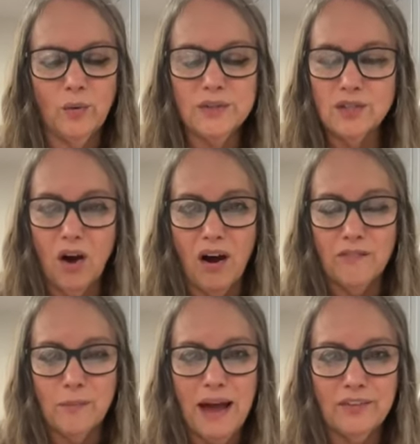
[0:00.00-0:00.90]
It was not
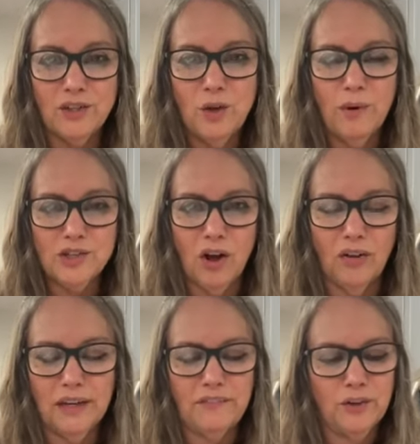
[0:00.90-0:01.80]
from having too much
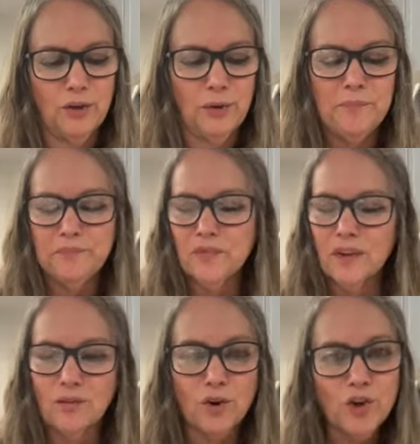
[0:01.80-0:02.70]
holiday food
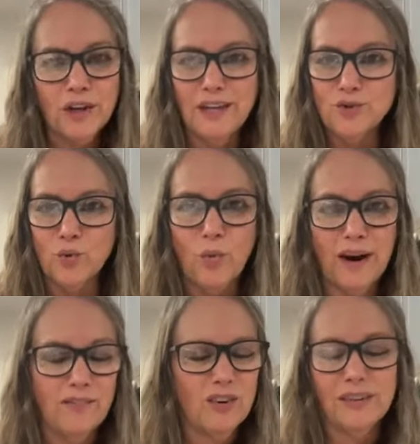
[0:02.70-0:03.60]
or cookies or
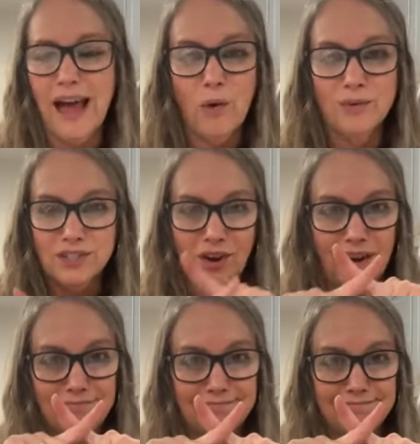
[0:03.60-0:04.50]
whatever. That was
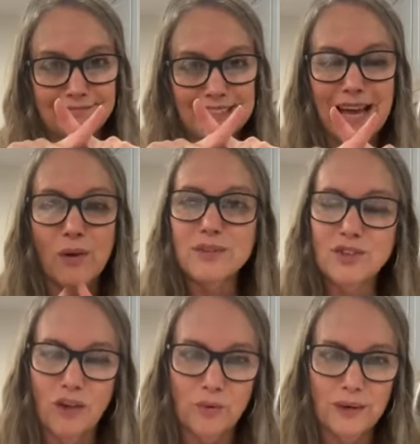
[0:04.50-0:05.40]
not
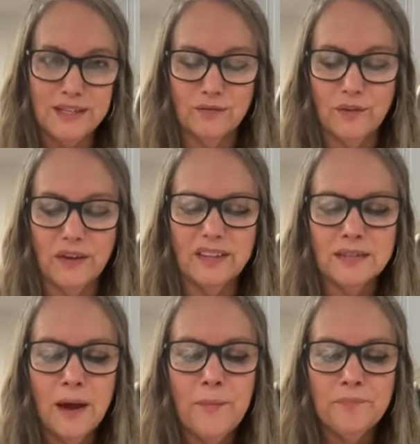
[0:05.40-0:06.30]
the reason for this.
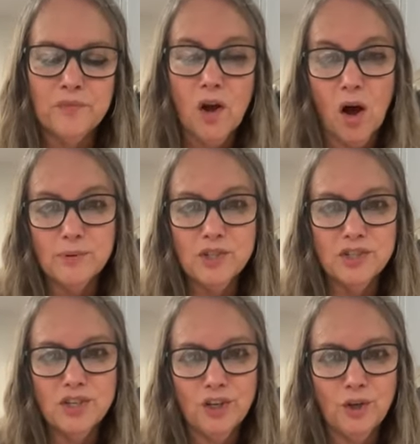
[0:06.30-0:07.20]
Option
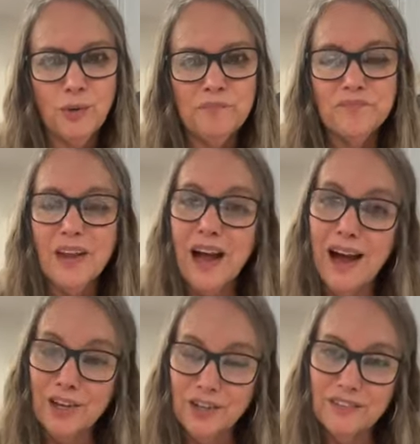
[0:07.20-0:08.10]
two, I
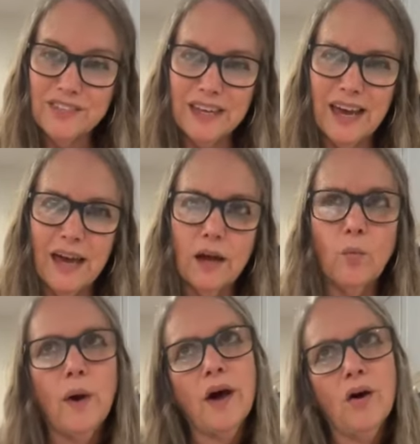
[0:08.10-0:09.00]
could have said,
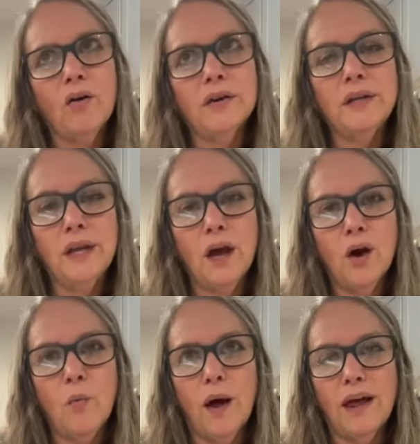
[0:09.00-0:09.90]
well, you
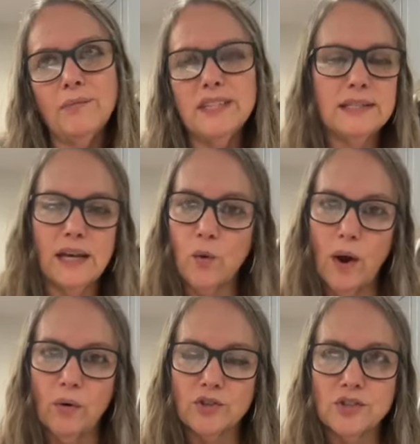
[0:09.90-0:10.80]
know, while I've been sick,
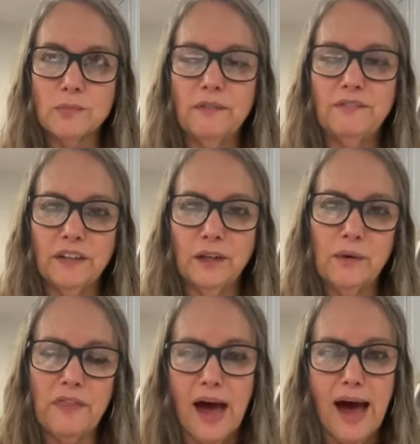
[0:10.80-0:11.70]
Weight Watchers has been fiddling
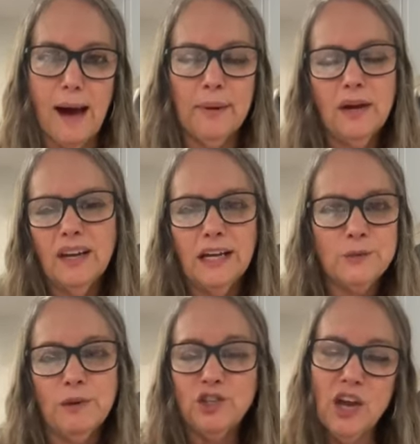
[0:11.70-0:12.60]
with the app. It's
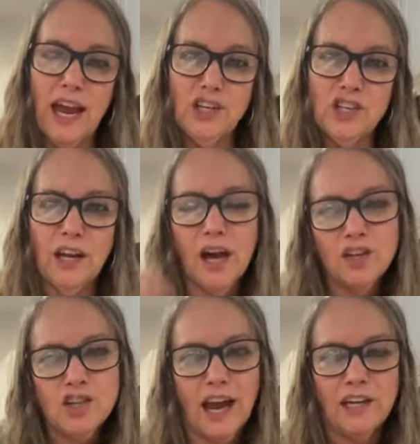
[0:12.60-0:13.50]
been changing,
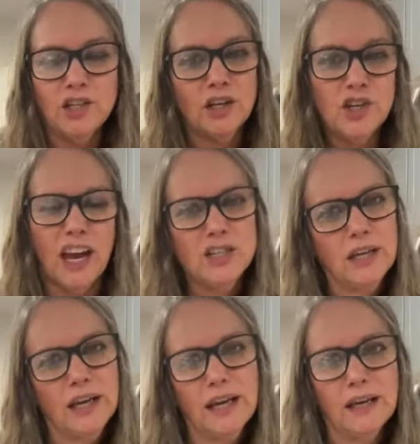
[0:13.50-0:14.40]
unchanging,
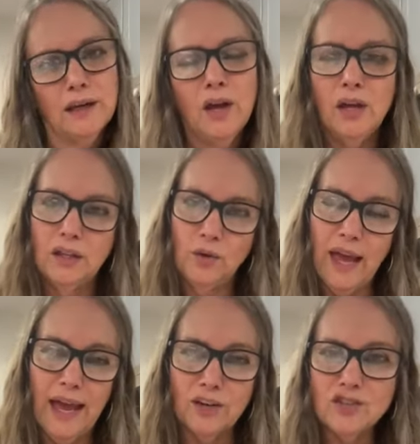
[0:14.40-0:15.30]
changing again. You
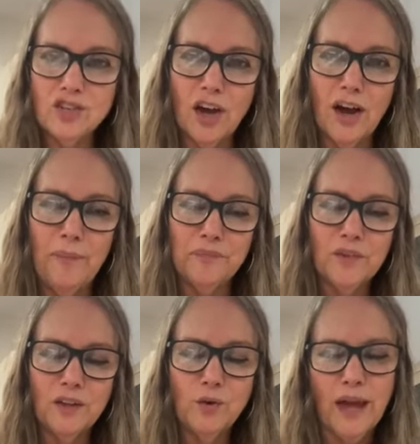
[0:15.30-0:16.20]
can't
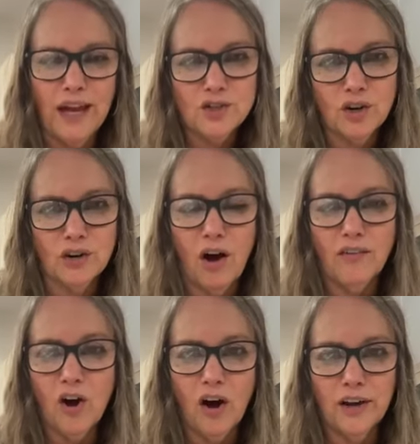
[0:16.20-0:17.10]
turn
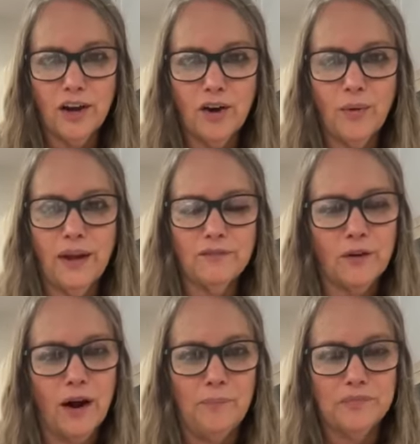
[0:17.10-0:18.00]
avocado
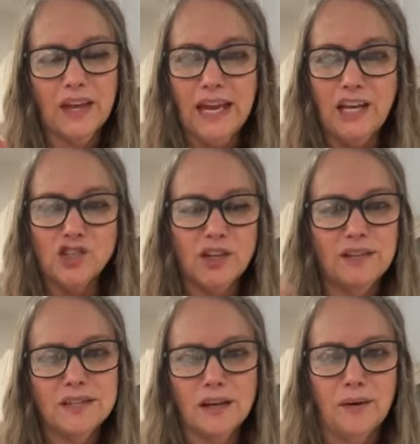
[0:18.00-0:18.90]
from each
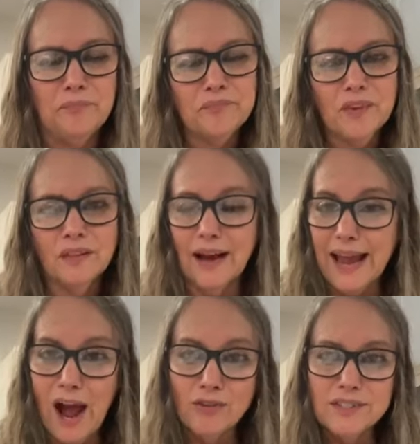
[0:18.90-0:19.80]
into like
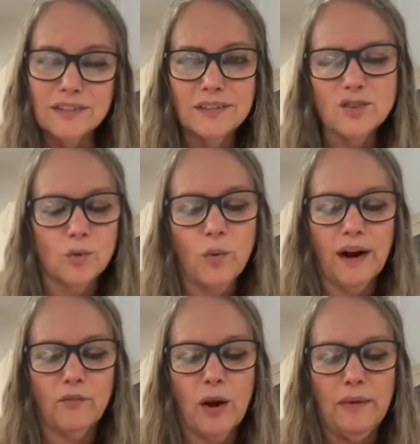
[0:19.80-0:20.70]
ounces or
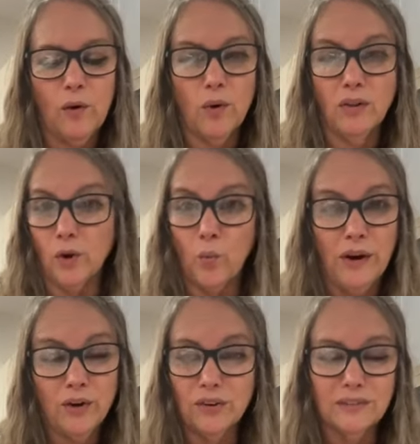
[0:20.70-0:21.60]
whatever. I mean, there were a lot of
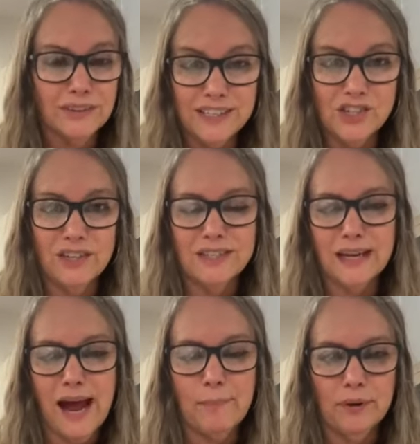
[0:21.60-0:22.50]
weird glitches that
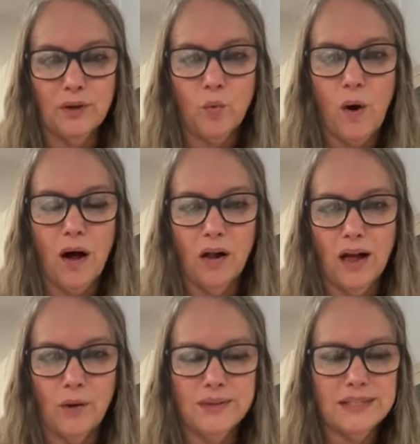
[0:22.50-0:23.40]
happened while
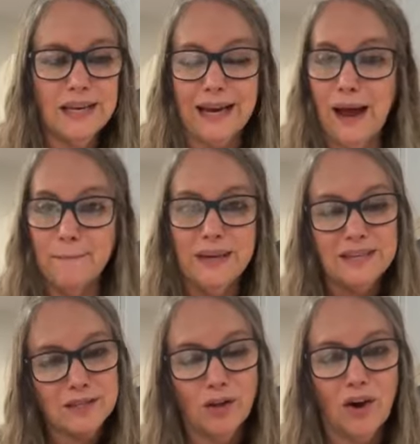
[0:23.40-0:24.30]
I was sick, and I
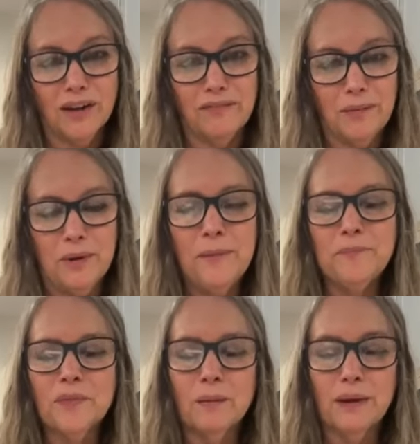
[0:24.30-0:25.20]
missed a lot of them,
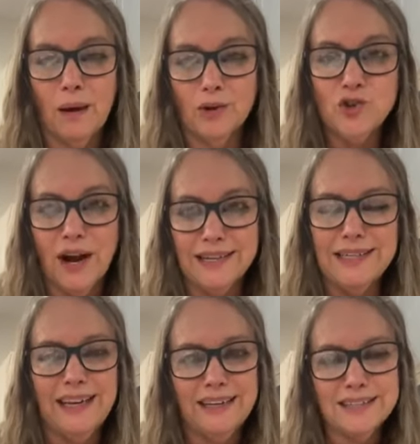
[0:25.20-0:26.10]
but I want to try to
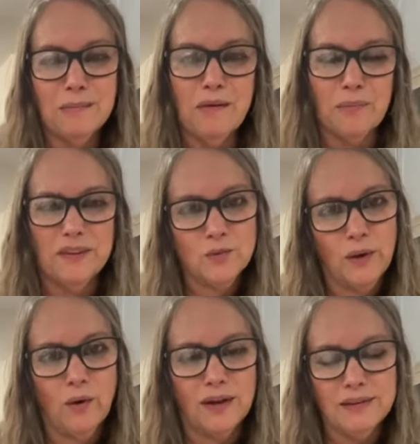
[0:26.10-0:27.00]
dig into some of them this
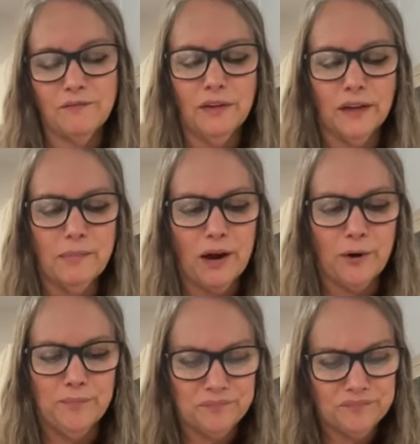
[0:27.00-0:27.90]
week as I'm feeling
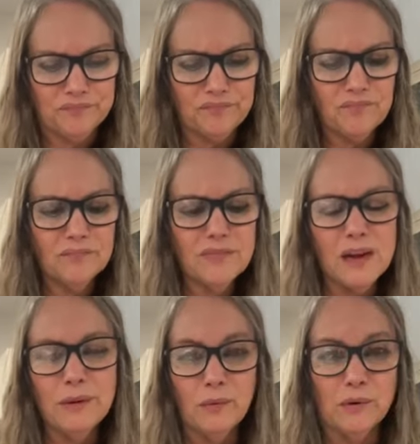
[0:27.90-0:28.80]
better.
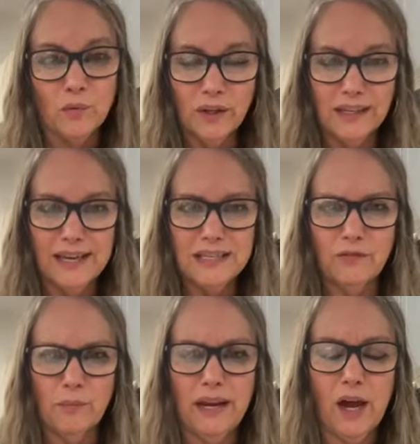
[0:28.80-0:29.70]
But it would have been really easy
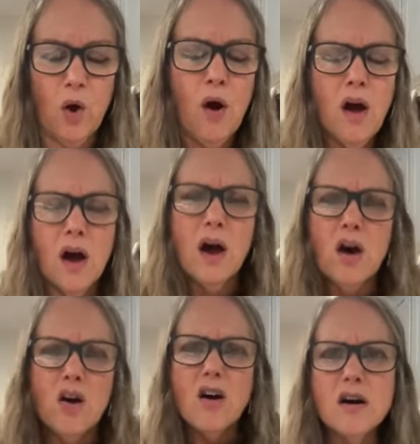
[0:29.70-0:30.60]
for me to go,
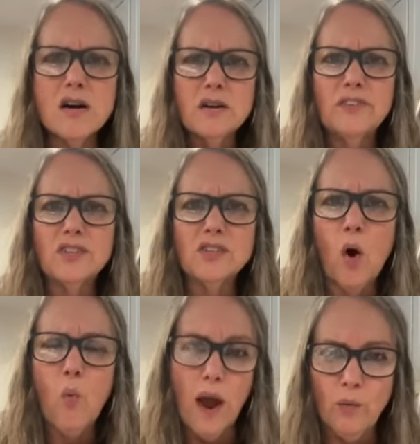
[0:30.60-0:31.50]
this is
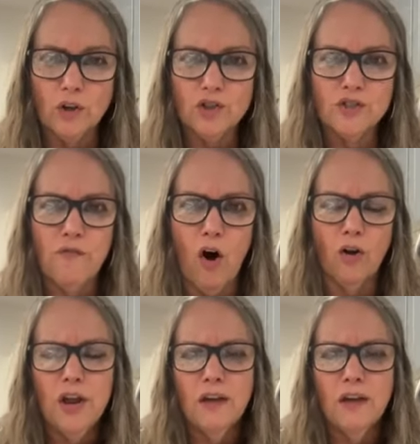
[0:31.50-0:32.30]
all Weight Watchers' fault.